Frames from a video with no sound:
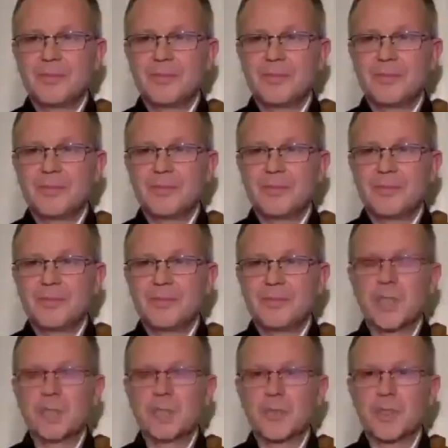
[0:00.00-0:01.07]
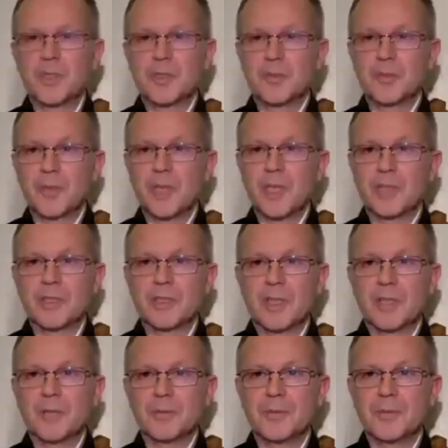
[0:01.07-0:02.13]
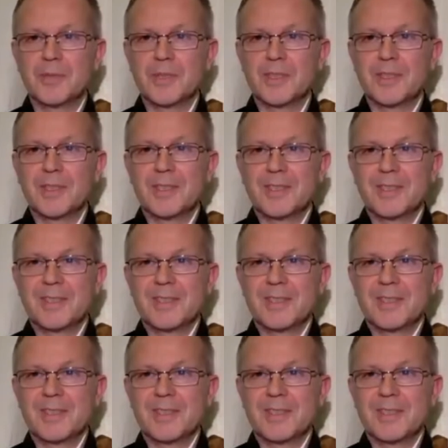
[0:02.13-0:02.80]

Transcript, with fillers: for me, uh, I'm more and more surprised how,